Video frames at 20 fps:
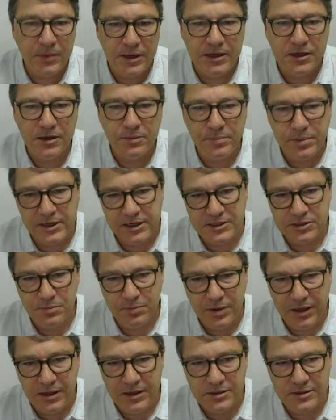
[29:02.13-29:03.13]
metre plus
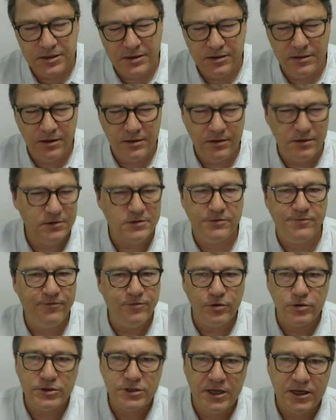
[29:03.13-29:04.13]
peaks. I think there's
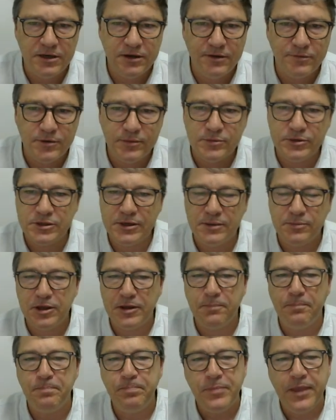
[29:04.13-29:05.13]
14 of them or
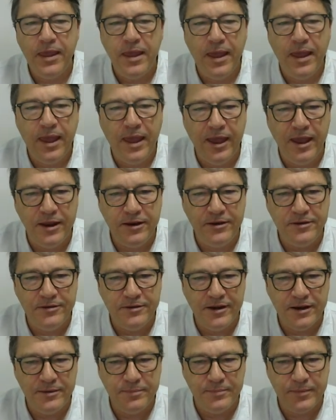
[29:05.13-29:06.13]
something, and
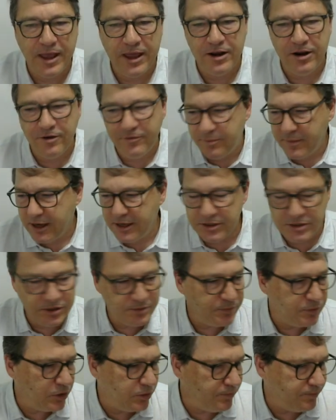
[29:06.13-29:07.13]
I've made
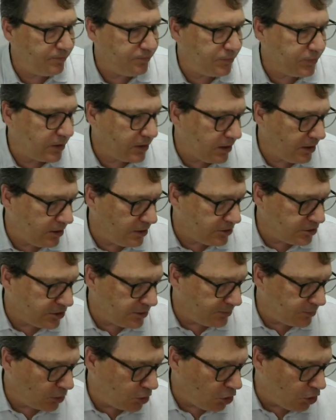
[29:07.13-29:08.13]
some
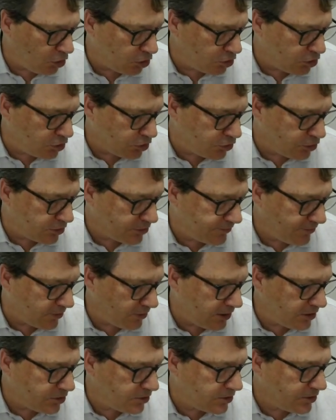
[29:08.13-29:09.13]
contours
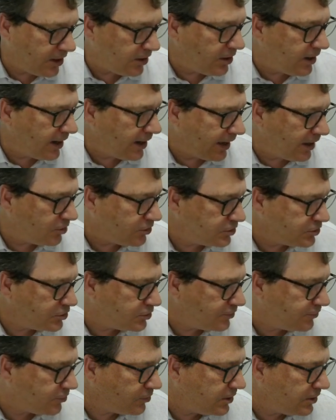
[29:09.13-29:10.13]
for each, a
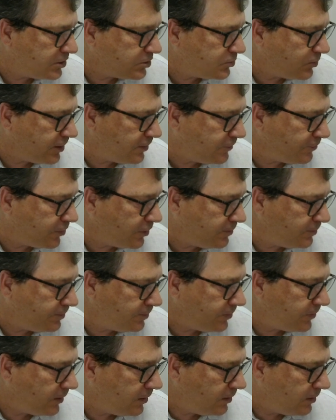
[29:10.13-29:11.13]
contour for each one of
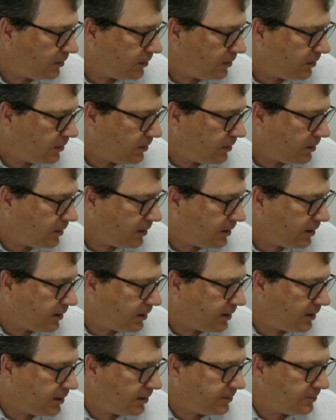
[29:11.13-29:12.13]
them.
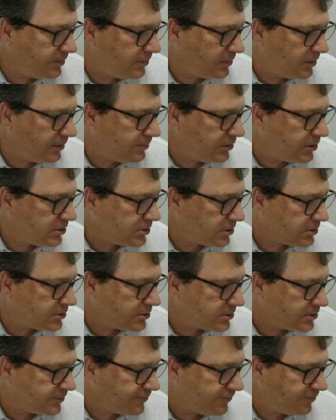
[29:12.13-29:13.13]
Let me
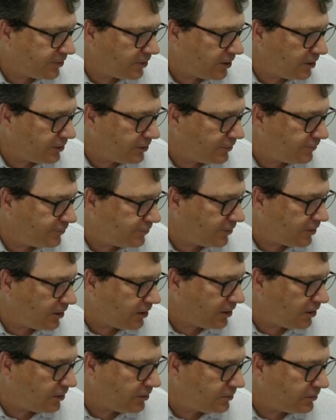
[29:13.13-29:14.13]
just find the
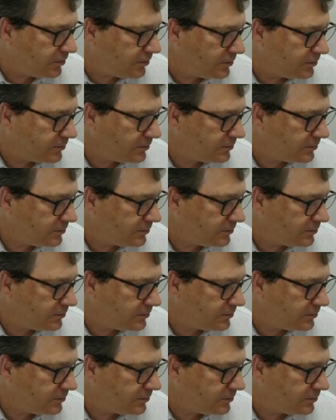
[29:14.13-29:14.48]
file,